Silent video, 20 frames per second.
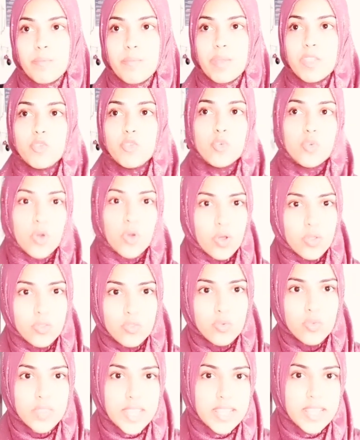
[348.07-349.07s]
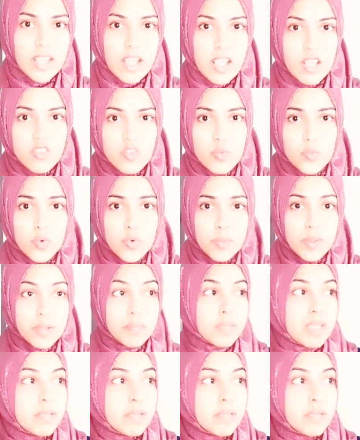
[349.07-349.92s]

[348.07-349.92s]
but you can't do that as a woman.